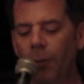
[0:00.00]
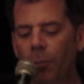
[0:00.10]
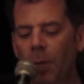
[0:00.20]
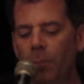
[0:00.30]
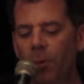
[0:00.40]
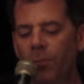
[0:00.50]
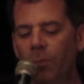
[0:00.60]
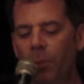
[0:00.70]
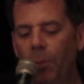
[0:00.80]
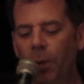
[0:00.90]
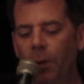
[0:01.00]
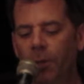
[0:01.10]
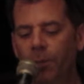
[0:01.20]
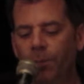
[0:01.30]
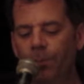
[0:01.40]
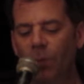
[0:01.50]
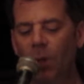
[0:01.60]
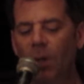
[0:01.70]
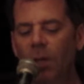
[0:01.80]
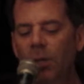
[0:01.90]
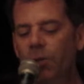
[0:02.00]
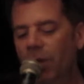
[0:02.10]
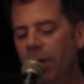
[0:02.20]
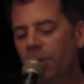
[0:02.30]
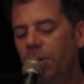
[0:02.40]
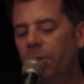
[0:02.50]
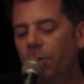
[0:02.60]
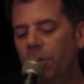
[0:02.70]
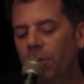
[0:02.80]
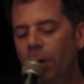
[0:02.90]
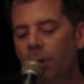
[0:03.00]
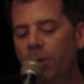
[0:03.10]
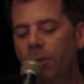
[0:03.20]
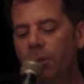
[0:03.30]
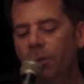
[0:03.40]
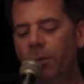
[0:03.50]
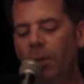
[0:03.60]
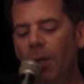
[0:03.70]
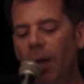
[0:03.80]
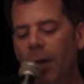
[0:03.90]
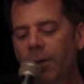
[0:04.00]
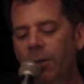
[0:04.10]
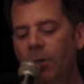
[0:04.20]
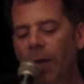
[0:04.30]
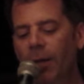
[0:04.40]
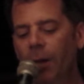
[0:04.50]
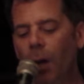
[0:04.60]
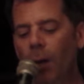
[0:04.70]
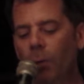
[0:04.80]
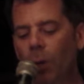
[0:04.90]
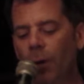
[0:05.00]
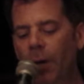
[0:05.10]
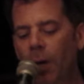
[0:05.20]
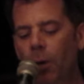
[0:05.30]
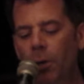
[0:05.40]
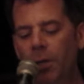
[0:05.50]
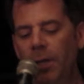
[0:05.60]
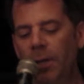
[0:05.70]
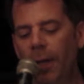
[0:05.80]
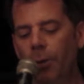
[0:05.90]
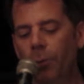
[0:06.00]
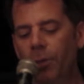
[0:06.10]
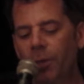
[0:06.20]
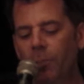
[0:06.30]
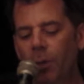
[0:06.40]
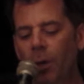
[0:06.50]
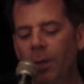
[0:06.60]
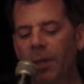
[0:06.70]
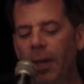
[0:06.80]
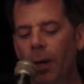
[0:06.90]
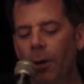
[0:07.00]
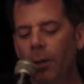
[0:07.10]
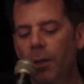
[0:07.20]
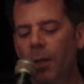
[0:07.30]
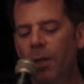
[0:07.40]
remembered from the park. He changed into a dark suit. I decided on wearing a hoodie that originally belonged to Karen.